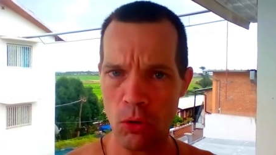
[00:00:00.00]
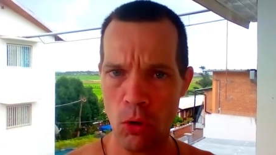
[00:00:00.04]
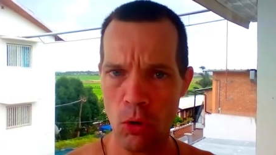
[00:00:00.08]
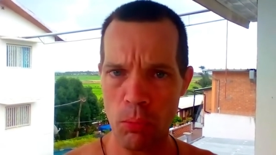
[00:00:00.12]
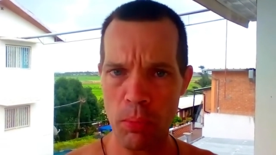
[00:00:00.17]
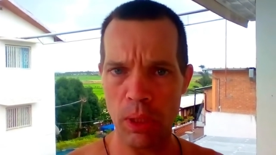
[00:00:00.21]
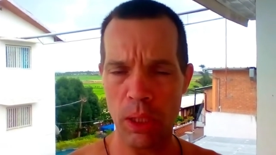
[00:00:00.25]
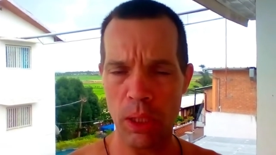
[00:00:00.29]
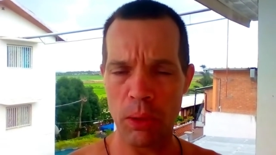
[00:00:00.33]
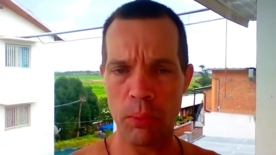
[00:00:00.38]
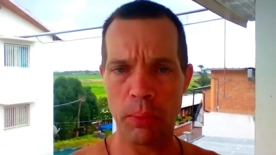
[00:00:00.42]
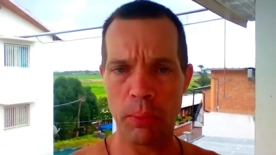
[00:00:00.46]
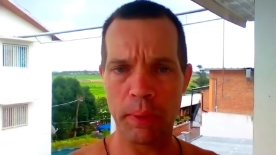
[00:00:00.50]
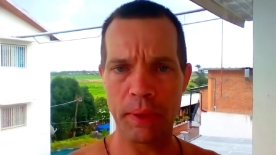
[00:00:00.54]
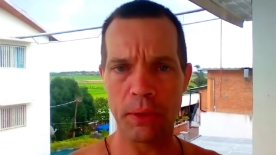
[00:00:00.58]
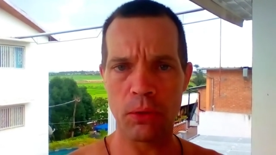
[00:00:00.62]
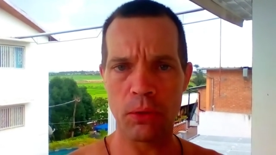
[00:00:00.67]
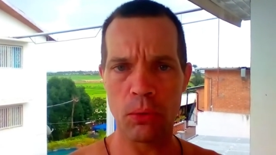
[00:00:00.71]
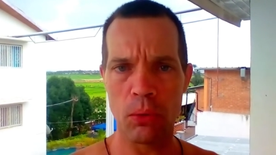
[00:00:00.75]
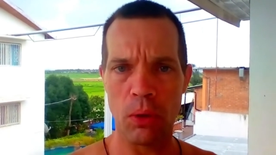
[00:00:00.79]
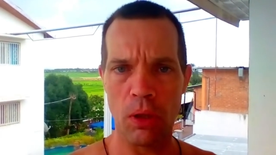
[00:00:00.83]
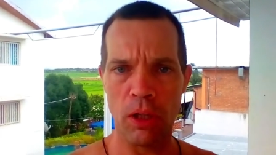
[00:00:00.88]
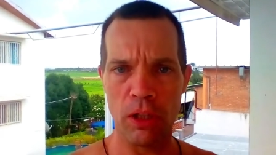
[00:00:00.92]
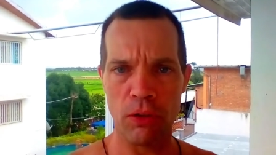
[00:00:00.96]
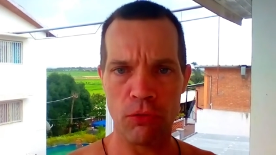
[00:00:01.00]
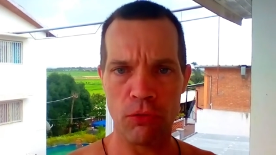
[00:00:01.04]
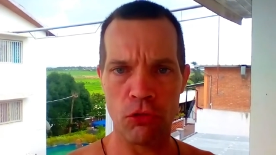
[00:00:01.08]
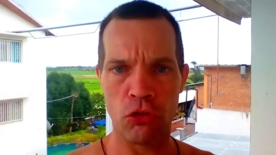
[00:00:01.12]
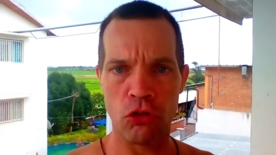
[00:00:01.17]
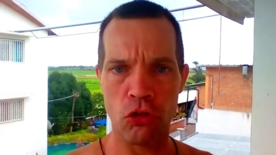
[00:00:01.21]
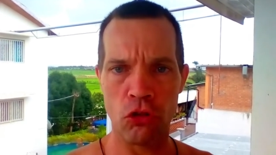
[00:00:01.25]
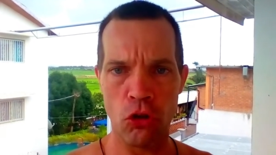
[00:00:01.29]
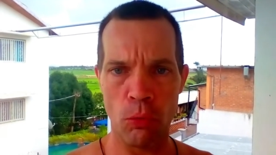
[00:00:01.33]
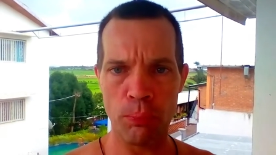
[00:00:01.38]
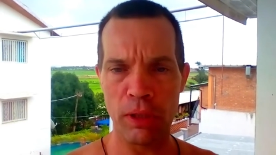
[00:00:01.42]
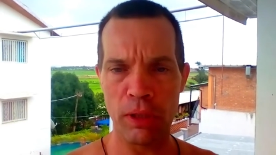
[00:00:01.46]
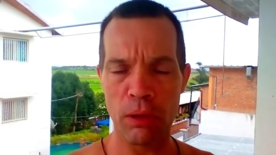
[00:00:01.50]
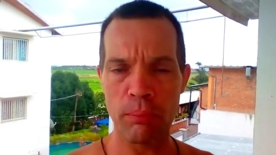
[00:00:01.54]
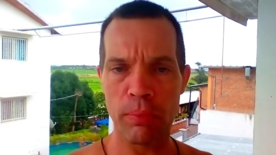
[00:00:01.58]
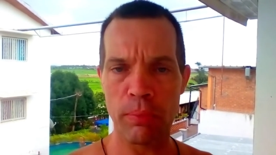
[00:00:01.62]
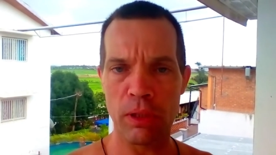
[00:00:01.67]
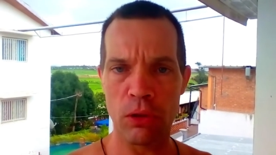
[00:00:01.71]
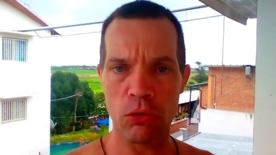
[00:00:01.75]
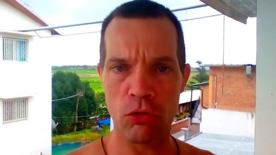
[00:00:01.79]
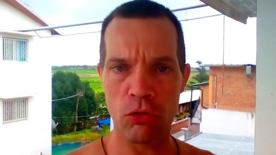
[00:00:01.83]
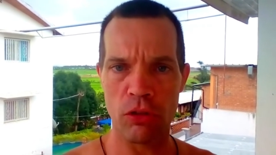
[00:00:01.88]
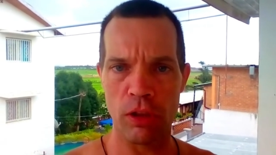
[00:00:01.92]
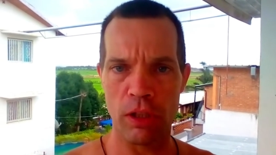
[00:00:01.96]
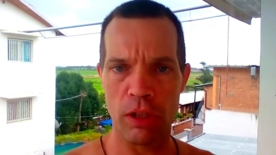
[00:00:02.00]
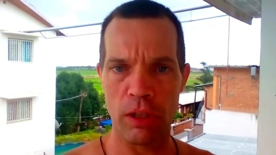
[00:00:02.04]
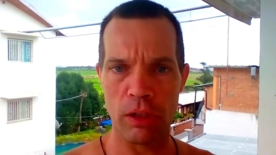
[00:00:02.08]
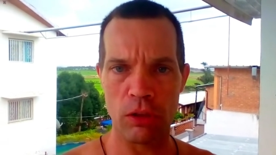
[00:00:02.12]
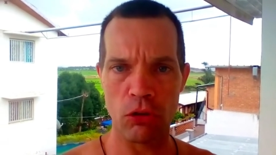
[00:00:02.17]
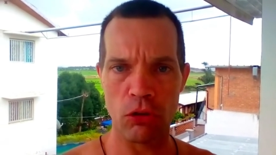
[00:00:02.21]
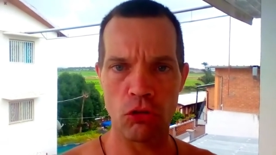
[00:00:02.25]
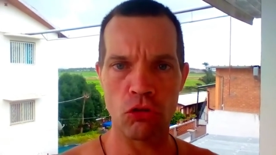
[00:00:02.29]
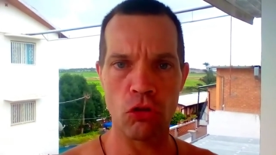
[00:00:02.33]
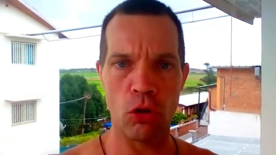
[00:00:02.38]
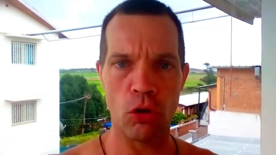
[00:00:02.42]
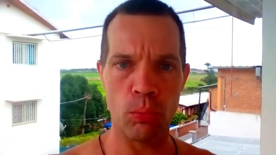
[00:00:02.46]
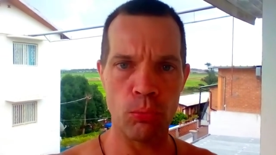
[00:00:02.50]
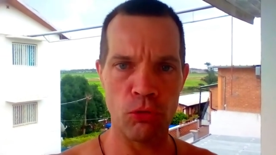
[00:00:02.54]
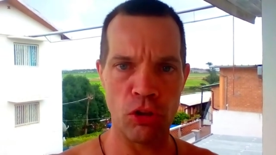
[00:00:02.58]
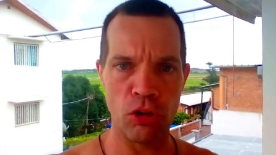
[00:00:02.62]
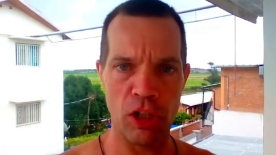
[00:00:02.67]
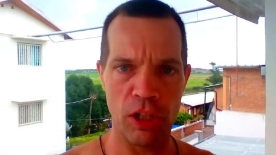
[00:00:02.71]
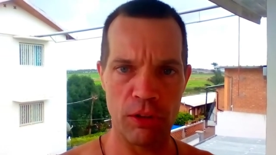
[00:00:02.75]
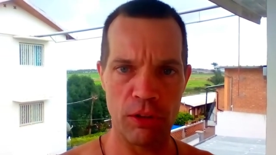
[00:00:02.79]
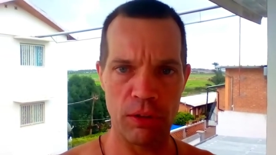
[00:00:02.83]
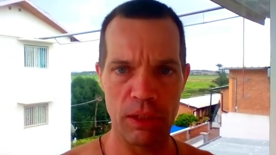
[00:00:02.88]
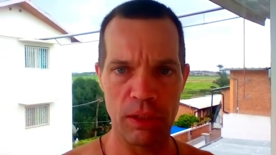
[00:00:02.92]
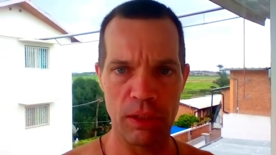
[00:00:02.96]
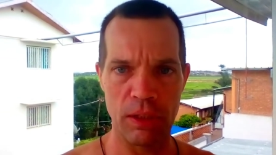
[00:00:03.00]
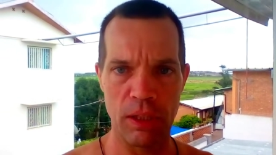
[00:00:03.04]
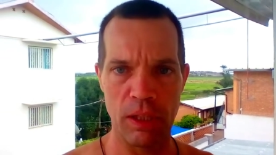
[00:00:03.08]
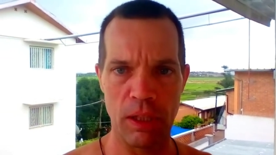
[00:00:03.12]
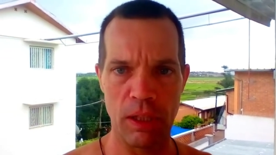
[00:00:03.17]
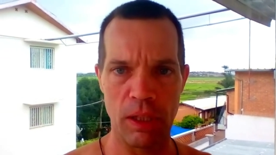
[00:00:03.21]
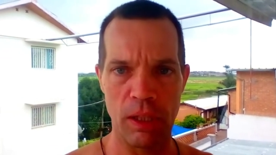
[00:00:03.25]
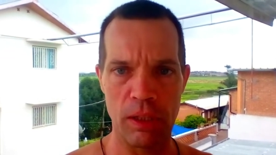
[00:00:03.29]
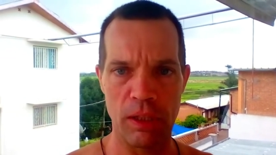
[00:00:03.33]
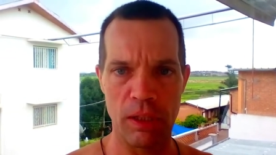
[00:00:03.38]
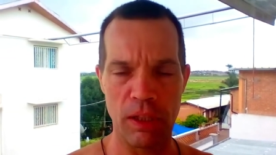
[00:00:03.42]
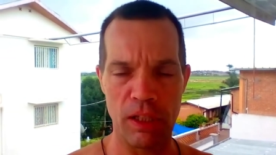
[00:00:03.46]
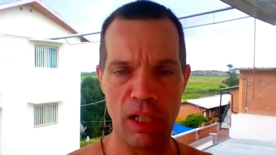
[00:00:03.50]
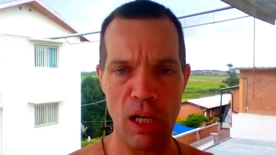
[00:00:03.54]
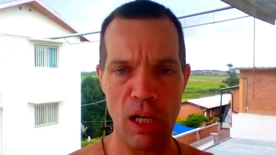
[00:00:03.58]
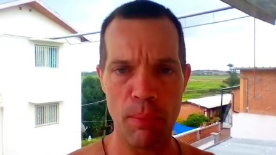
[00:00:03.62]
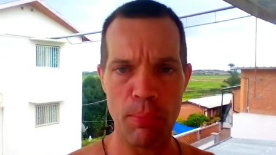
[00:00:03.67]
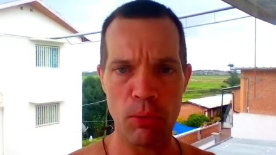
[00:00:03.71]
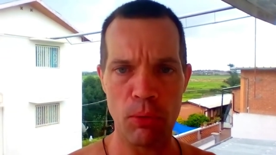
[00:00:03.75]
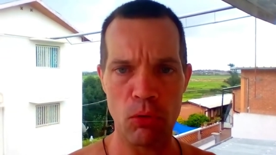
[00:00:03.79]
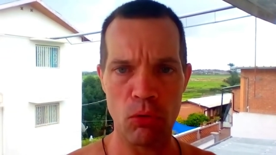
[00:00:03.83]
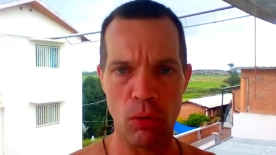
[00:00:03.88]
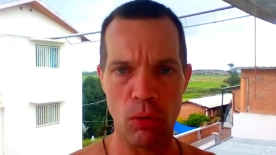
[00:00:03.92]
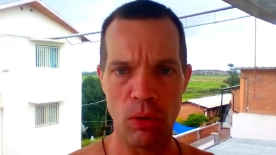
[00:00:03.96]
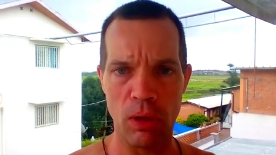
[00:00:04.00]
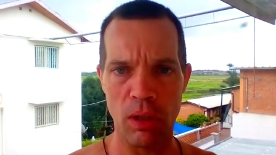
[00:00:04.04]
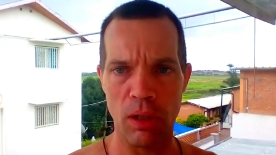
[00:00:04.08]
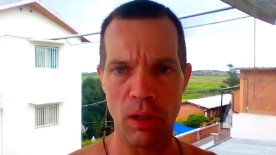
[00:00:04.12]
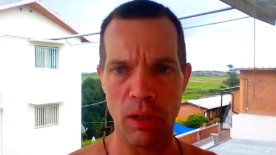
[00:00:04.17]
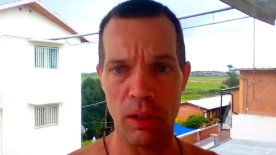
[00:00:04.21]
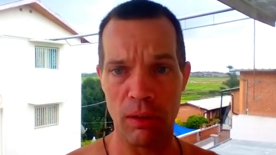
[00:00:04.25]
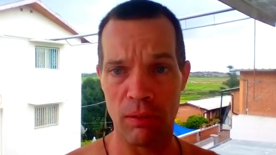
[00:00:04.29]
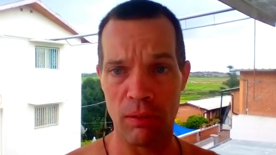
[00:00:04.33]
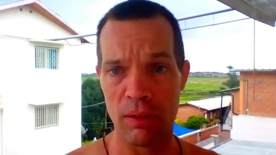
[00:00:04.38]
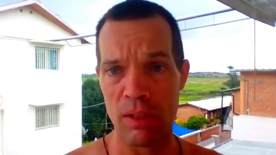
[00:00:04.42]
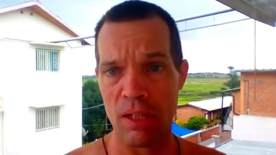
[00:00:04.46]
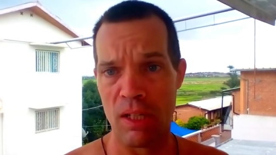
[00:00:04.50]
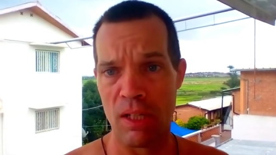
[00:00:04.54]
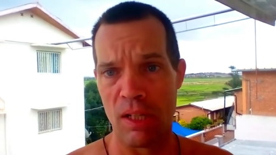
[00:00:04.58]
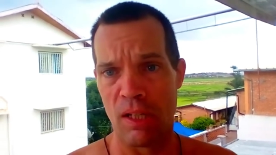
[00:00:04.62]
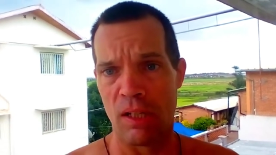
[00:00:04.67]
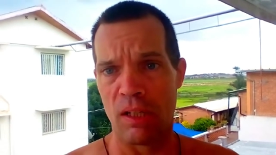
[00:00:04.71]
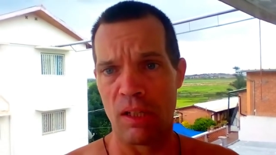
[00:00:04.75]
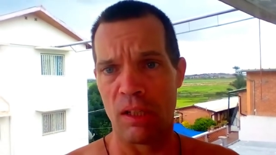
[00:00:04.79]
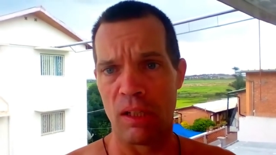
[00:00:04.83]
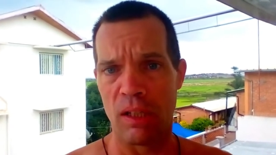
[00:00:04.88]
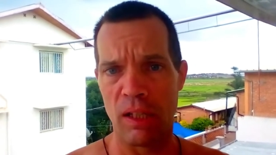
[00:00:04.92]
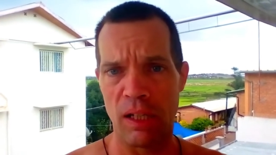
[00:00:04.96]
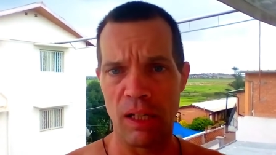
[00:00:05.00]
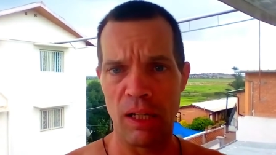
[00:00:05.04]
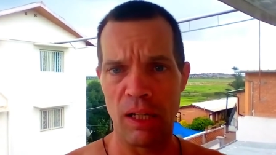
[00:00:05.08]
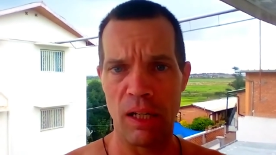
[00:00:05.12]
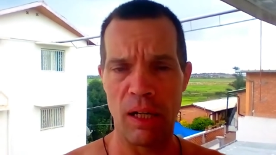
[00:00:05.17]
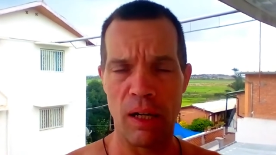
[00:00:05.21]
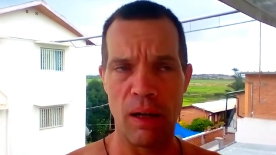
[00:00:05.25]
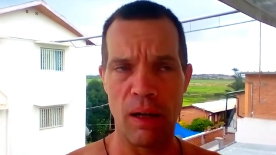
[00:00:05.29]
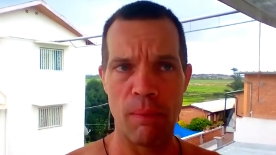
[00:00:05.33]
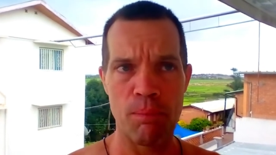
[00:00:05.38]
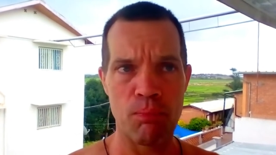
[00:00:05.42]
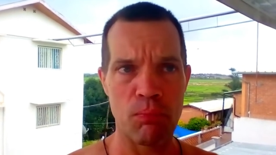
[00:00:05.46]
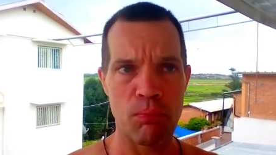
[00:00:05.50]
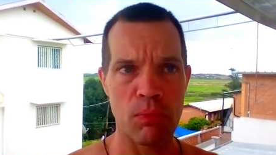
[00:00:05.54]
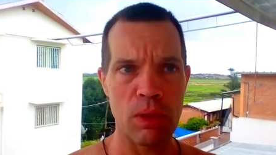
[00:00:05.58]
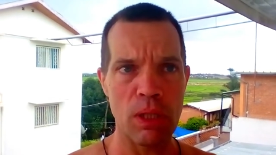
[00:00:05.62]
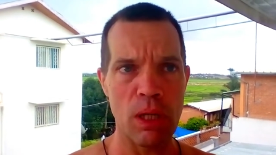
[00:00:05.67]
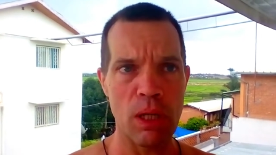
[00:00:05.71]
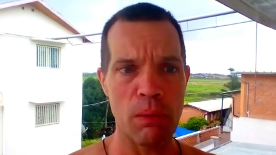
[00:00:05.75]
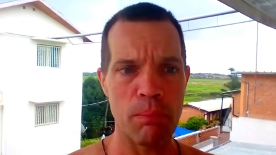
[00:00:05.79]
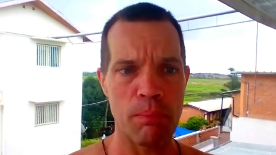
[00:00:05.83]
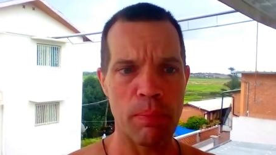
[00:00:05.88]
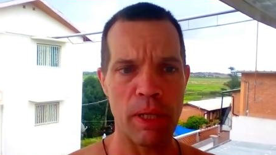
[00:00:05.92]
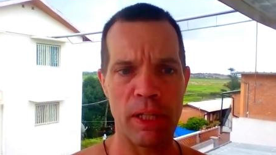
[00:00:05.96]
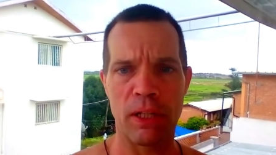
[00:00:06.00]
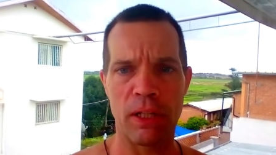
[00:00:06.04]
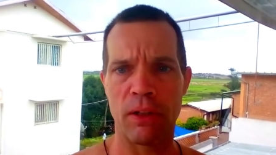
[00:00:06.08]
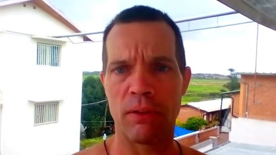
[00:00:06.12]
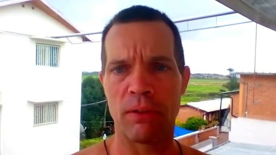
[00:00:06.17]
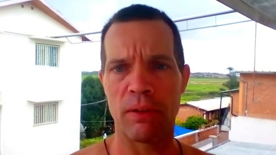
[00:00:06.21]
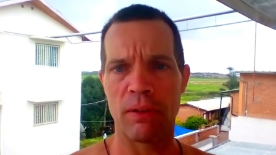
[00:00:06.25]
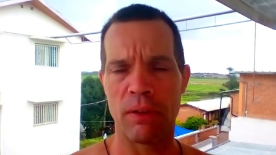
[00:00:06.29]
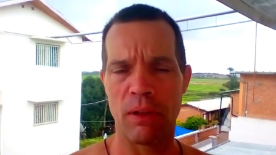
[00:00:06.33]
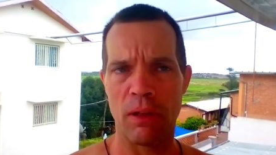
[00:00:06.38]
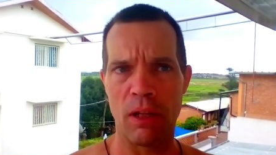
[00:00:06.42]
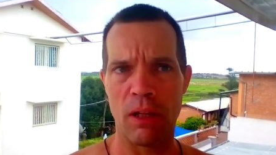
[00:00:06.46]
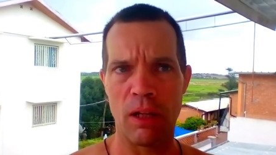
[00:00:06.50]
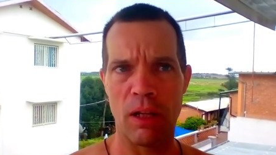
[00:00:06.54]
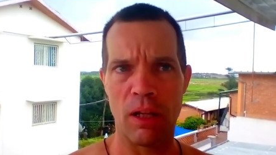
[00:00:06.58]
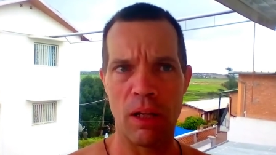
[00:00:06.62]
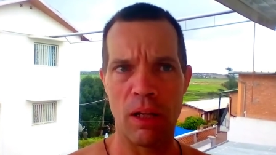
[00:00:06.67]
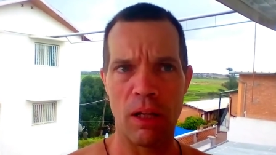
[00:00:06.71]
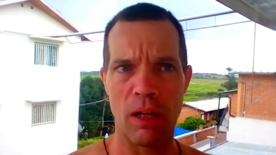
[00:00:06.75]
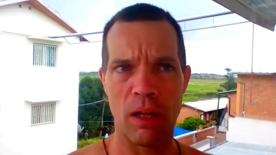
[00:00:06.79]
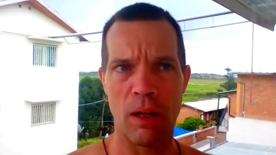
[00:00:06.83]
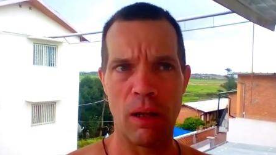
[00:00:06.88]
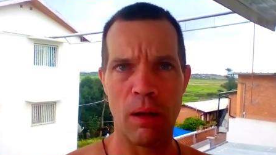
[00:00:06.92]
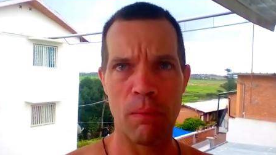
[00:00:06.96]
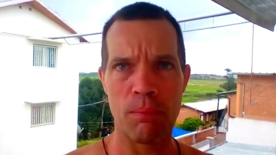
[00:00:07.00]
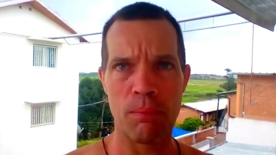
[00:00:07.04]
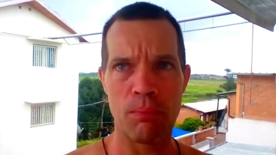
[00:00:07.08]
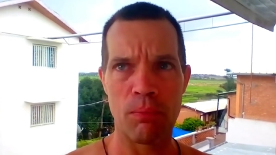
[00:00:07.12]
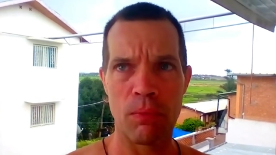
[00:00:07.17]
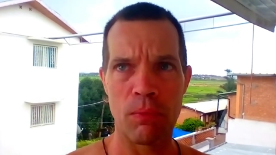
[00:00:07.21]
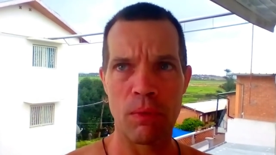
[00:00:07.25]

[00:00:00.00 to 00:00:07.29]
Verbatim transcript: Normally we do a lot of shopping because the shops here in the capital are yeah, better, yeah,